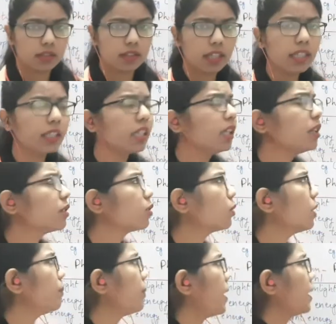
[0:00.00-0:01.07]
Right? So
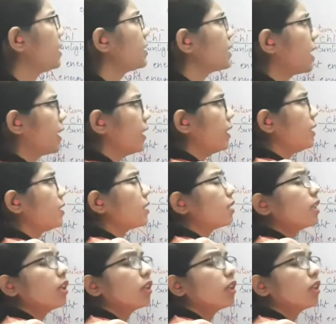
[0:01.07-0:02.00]
the parasites,